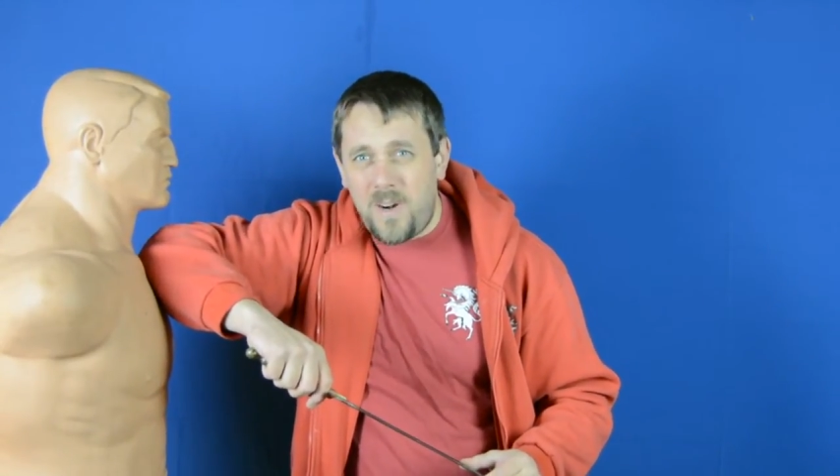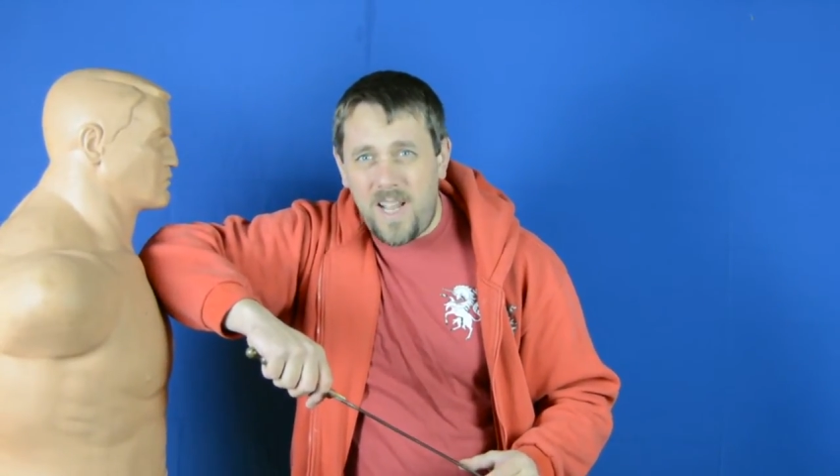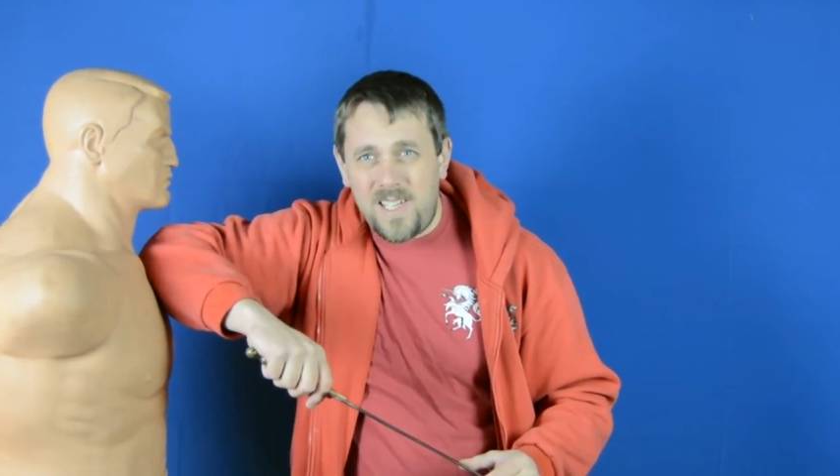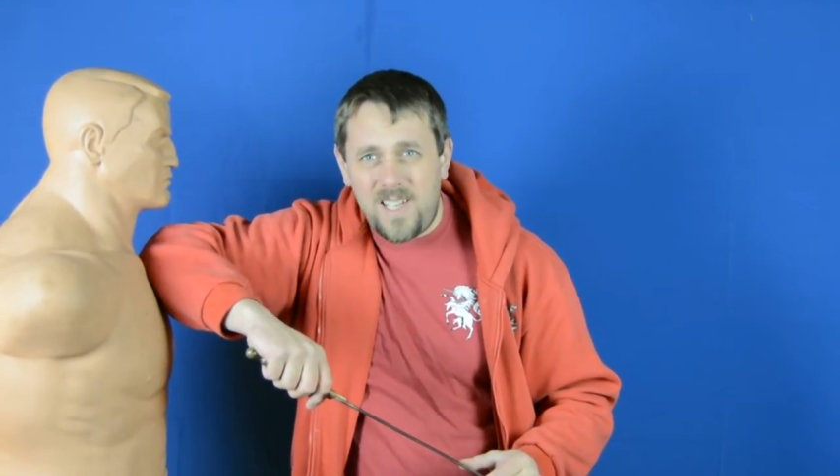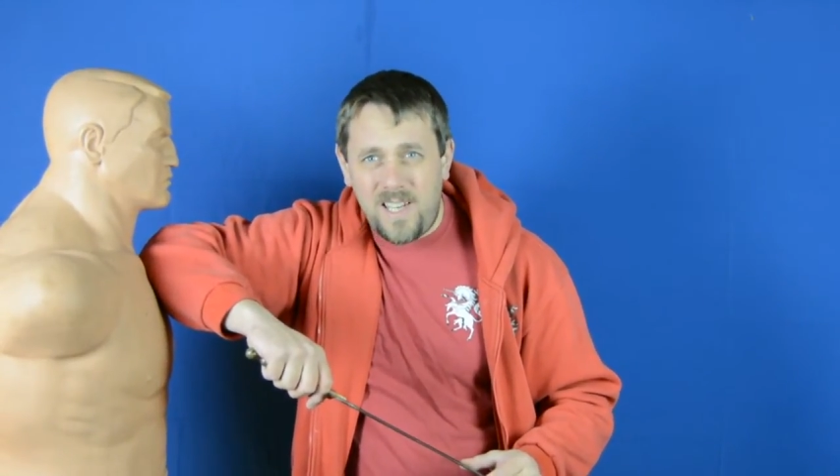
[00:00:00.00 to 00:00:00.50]

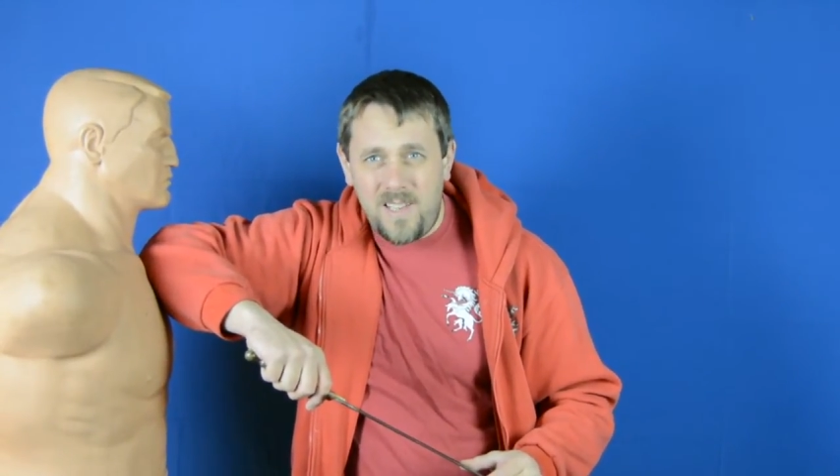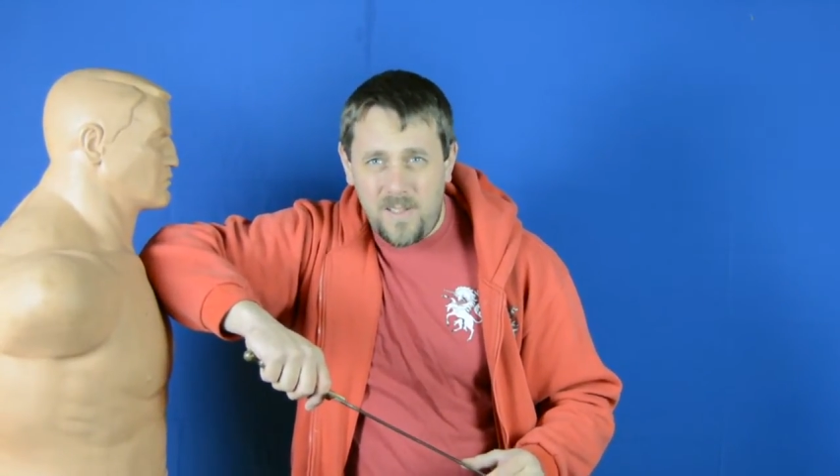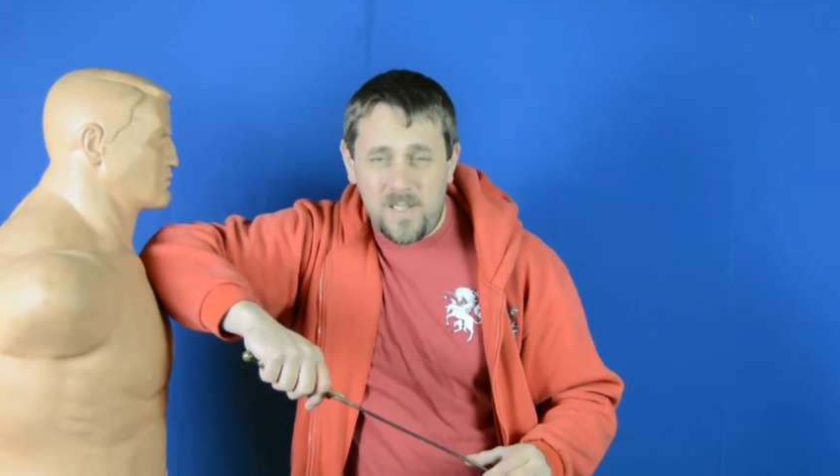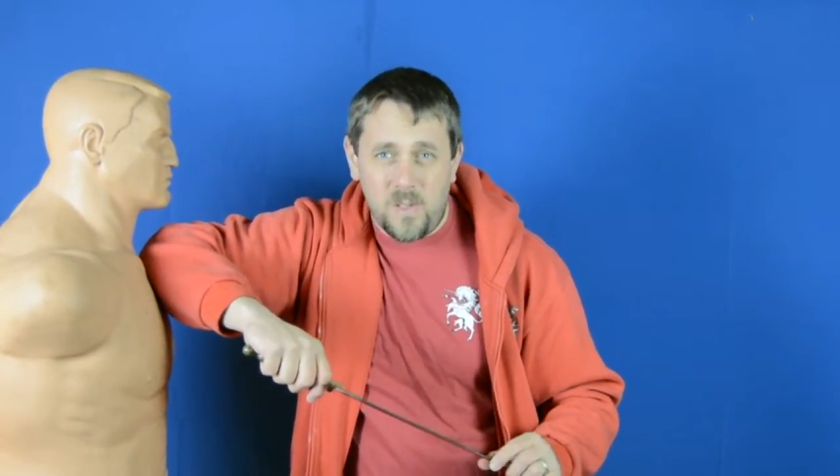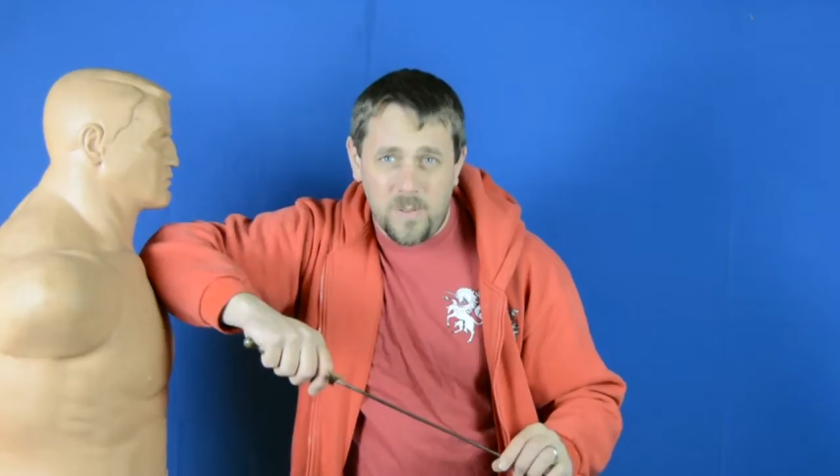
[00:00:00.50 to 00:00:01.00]
actually
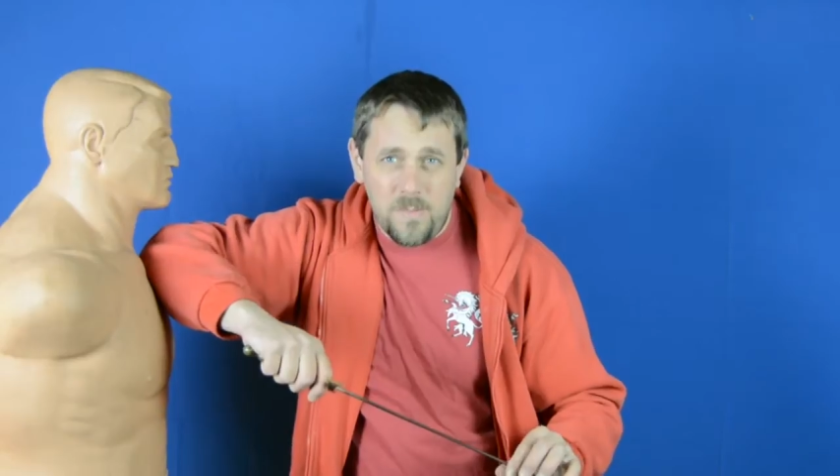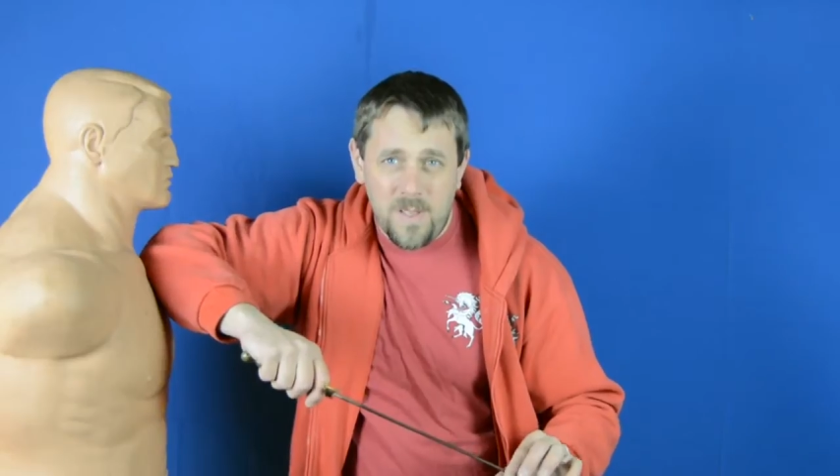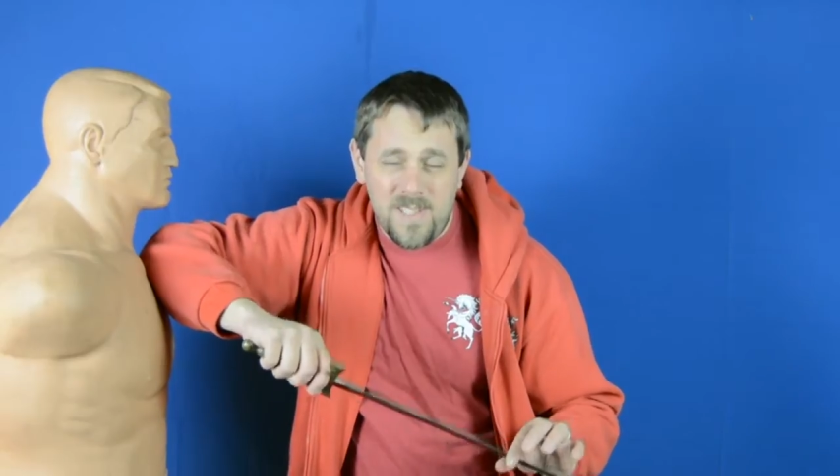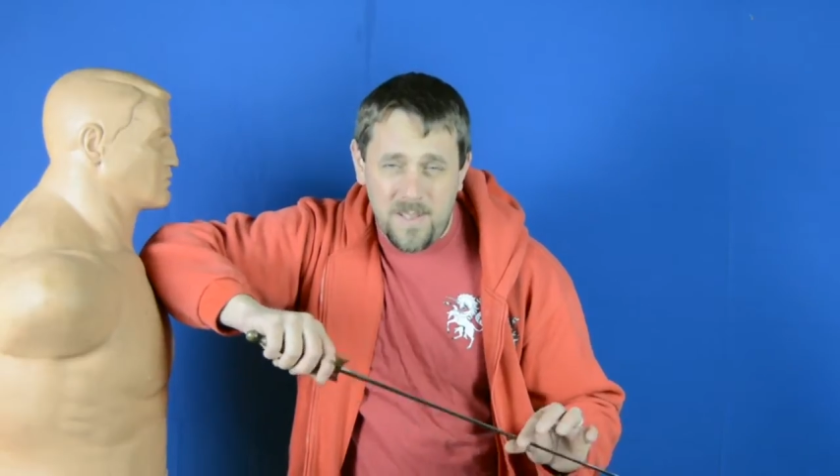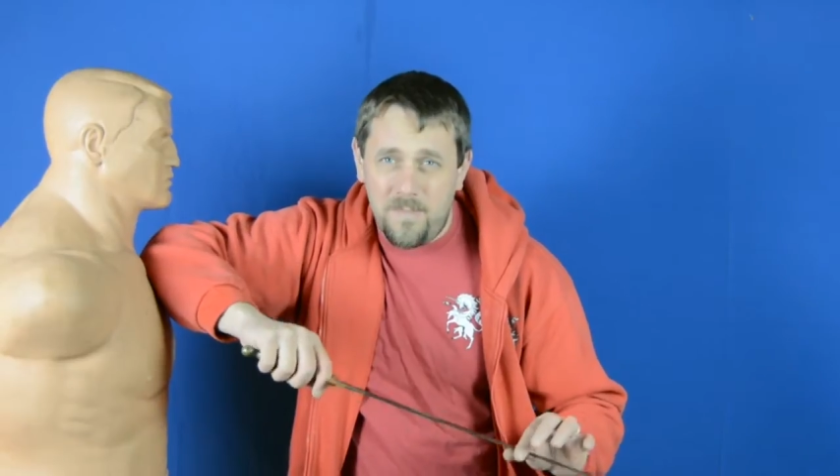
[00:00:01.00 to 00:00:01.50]
the
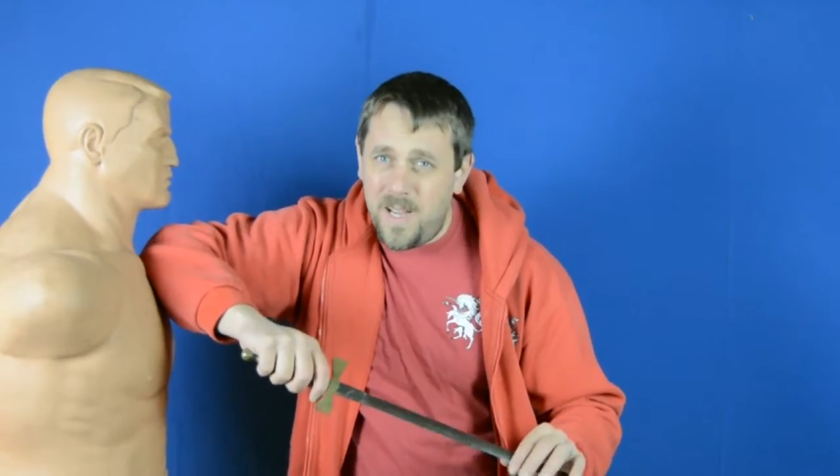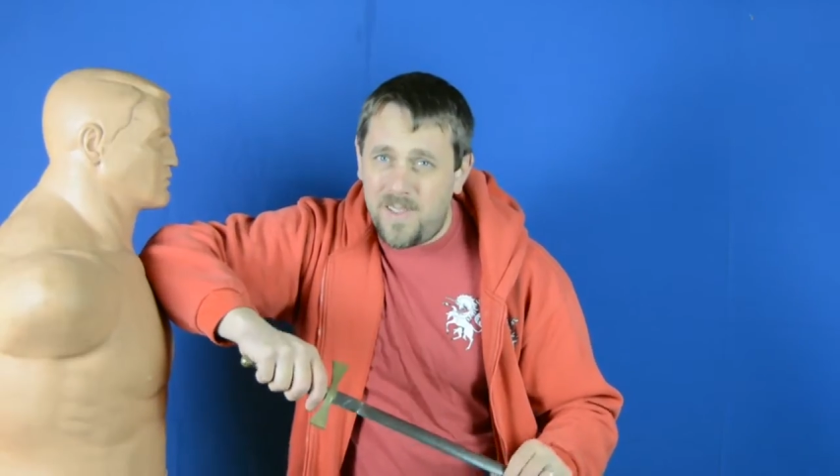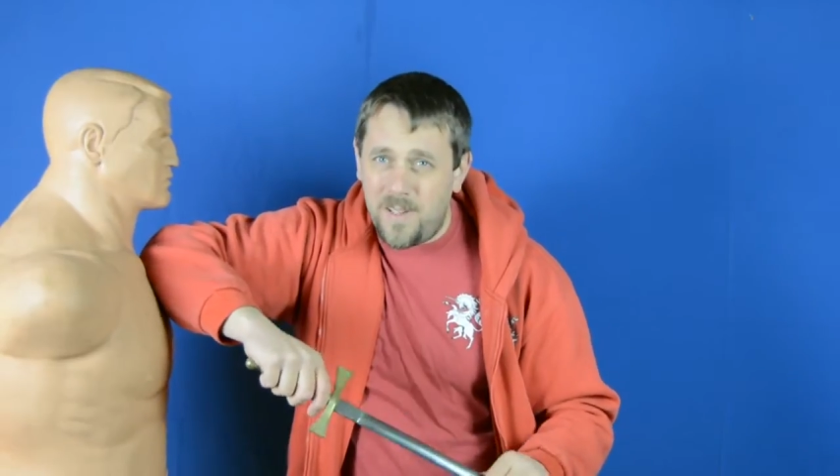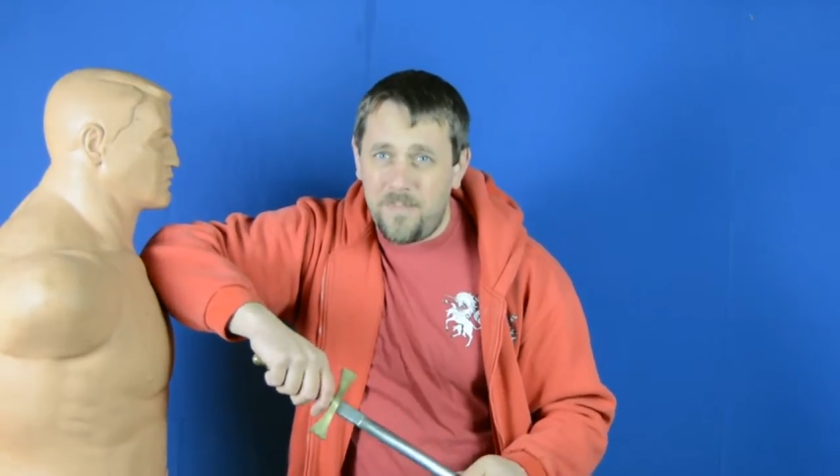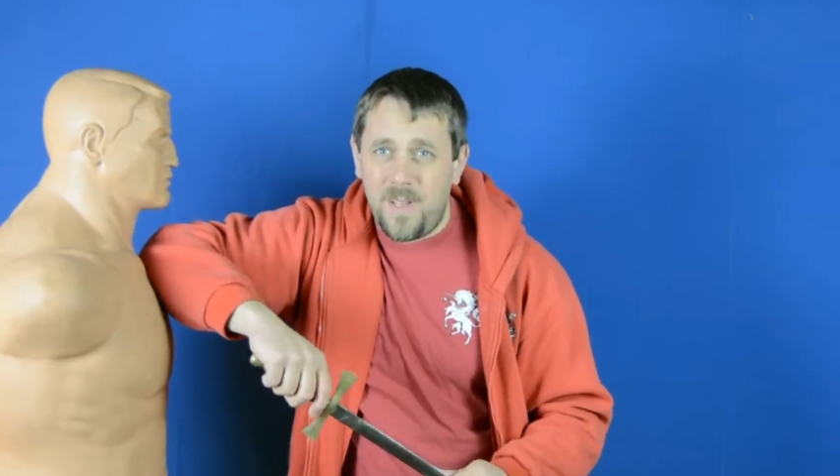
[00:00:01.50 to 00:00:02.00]
swordsmiths that
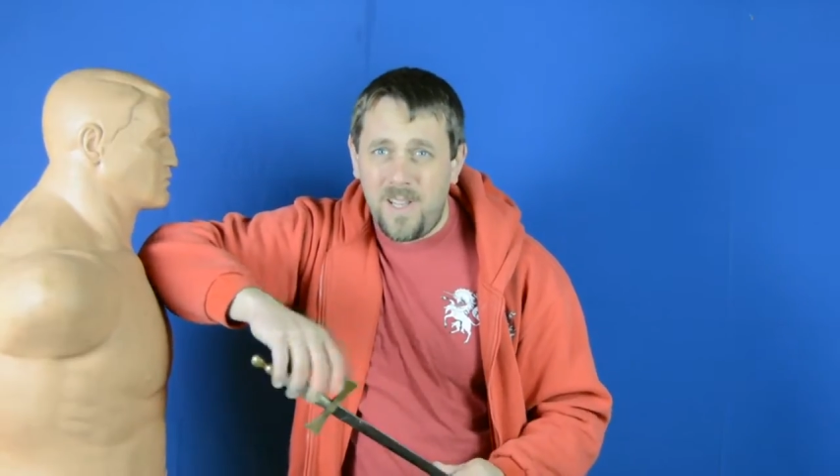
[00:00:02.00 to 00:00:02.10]
made them.